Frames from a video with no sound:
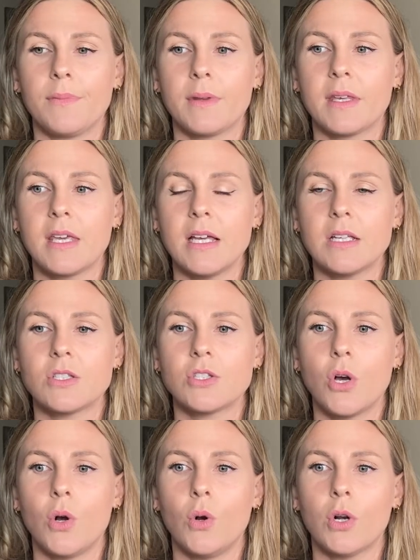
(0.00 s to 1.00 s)
get
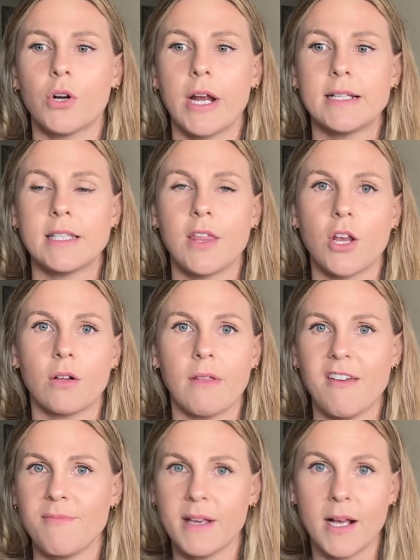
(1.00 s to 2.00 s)
so crazy that your
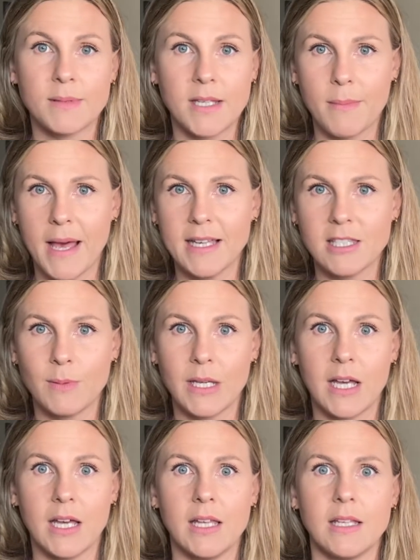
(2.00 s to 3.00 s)
life becomes a mess
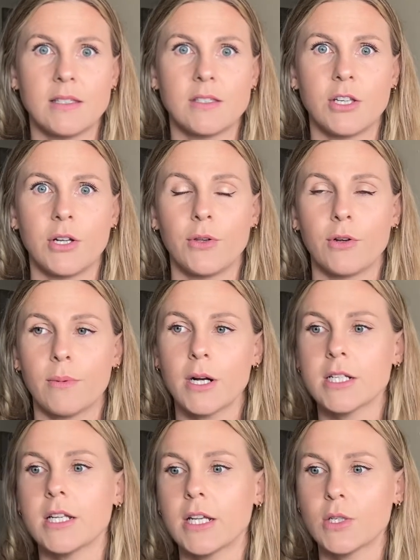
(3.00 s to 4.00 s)
because, you know, your
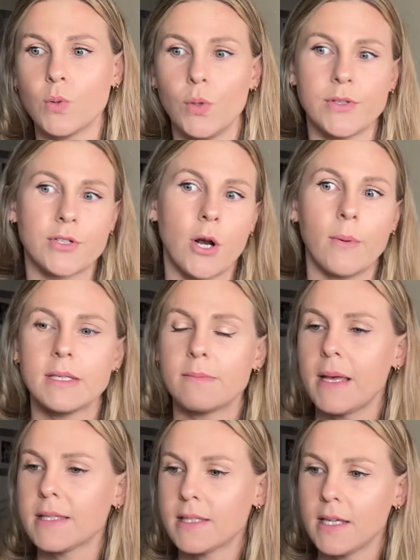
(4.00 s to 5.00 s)
bartending tools are always
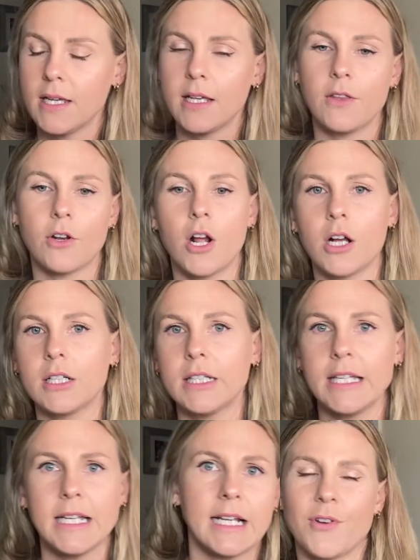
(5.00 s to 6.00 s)
messy and they're not
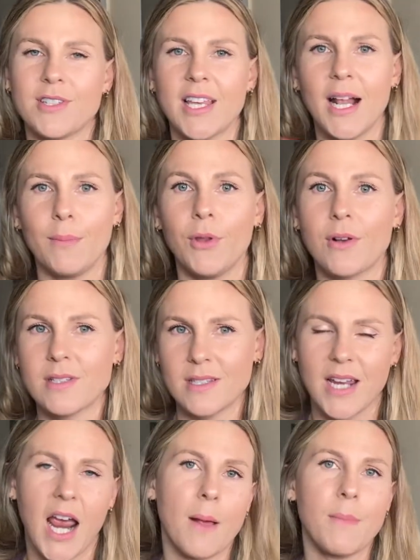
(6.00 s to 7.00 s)
clean. Your setup looks just
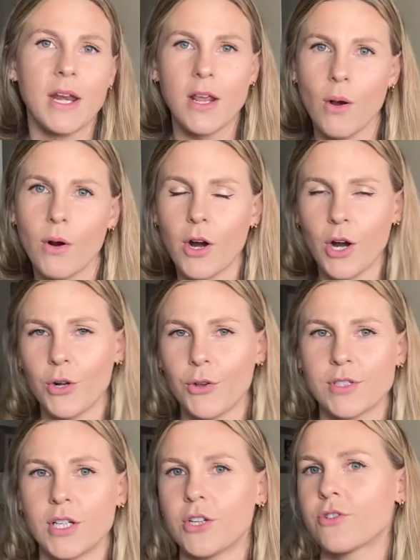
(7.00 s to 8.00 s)
kind of mediocre. It looks
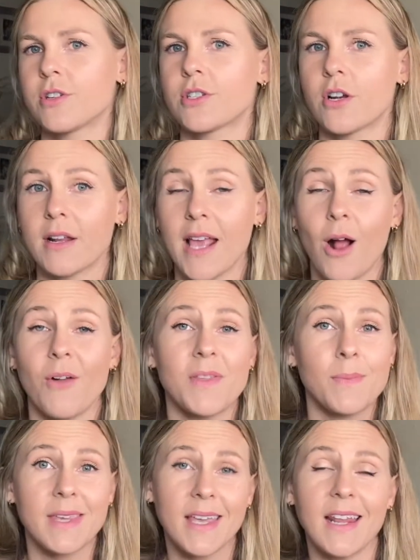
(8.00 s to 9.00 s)
like you're just starting out. In the
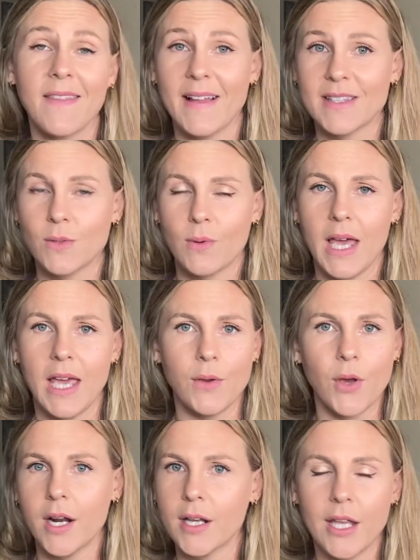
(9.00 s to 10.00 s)
beginning, that's okay. You
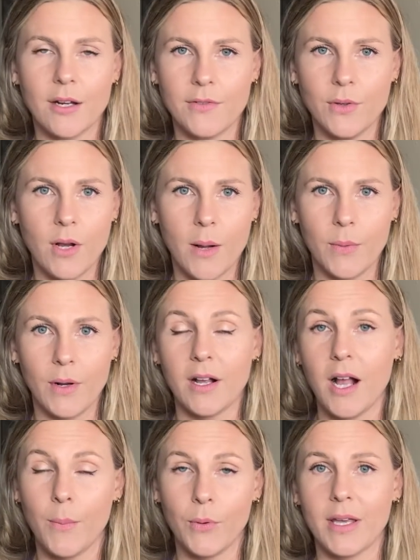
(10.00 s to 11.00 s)
got to get a
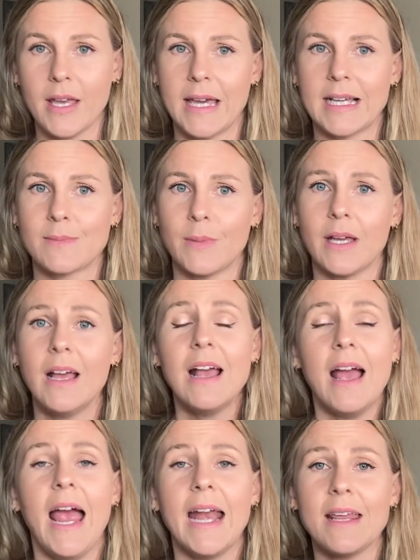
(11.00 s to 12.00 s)
couple gigs, but
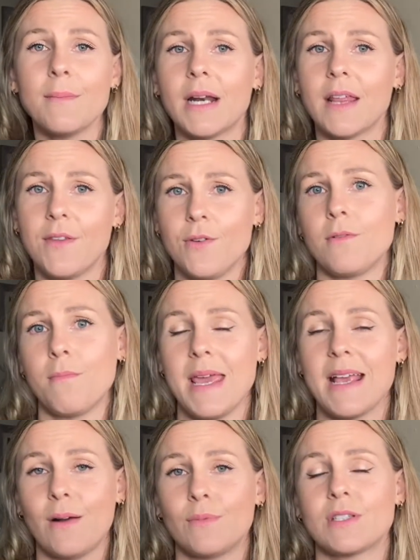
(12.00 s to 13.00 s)
any money that you'd make,
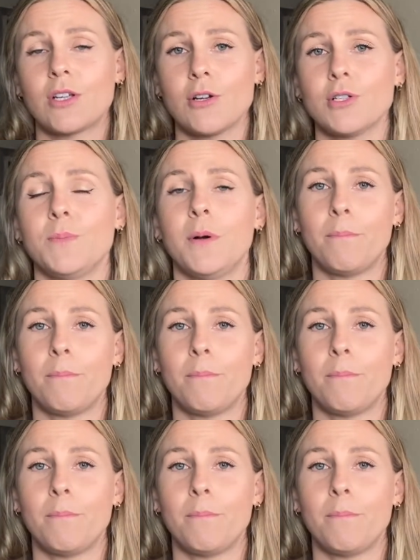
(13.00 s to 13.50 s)
I would start to put